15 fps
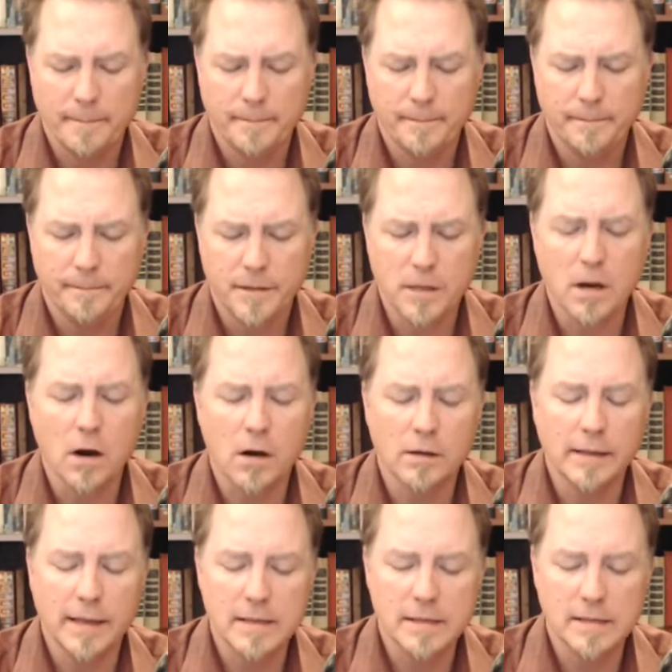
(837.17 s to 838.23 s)
The guard
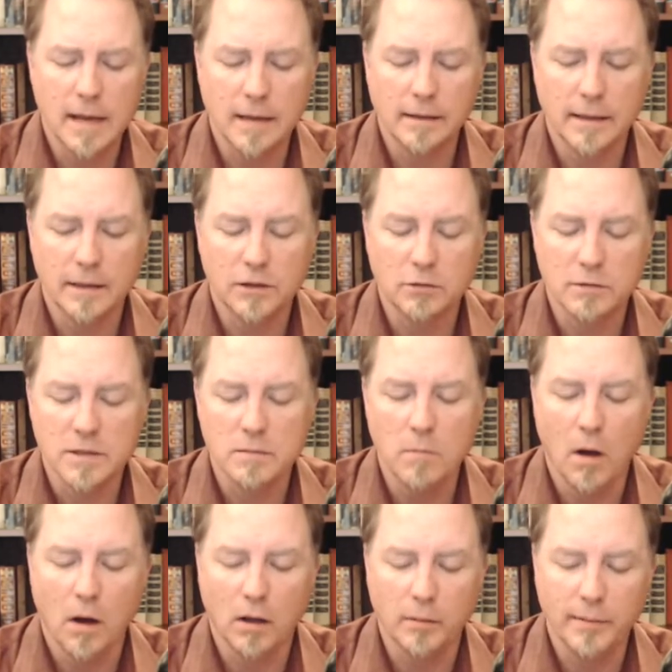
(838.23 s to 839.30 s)
led Stanley to a
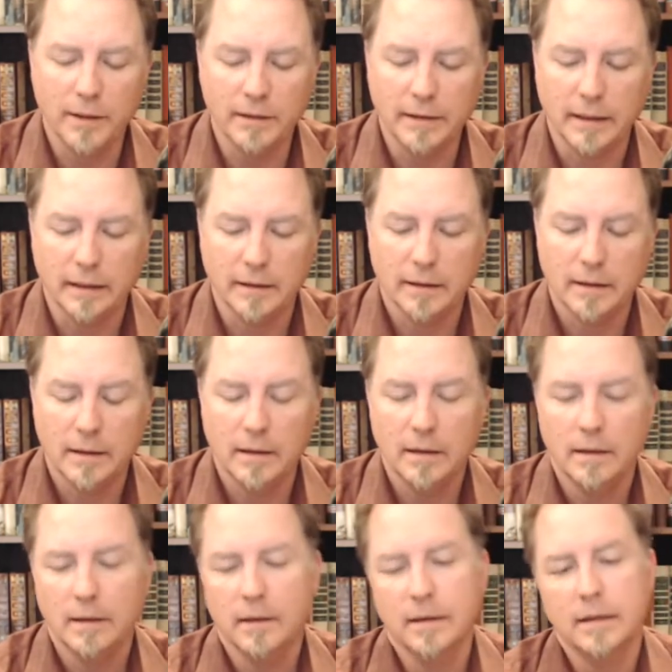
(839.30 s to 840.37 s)
small building.
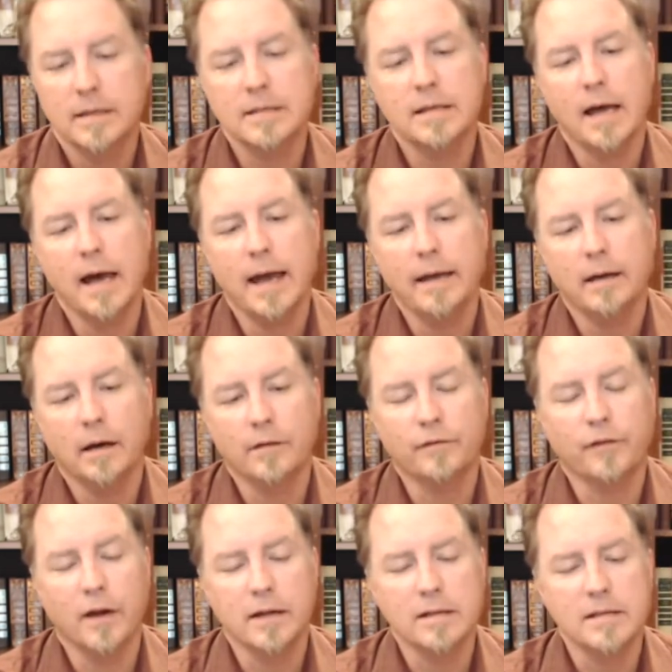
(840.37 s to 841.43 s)
A sign on
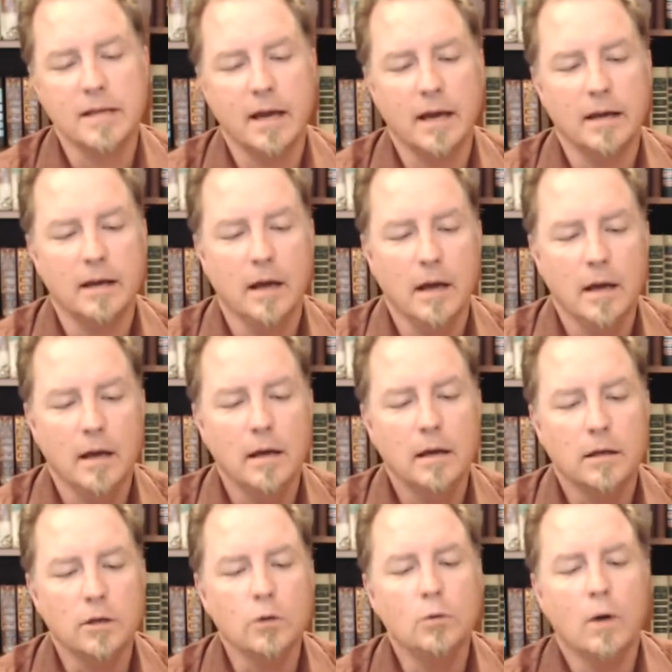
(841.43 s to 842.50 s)
front said, You are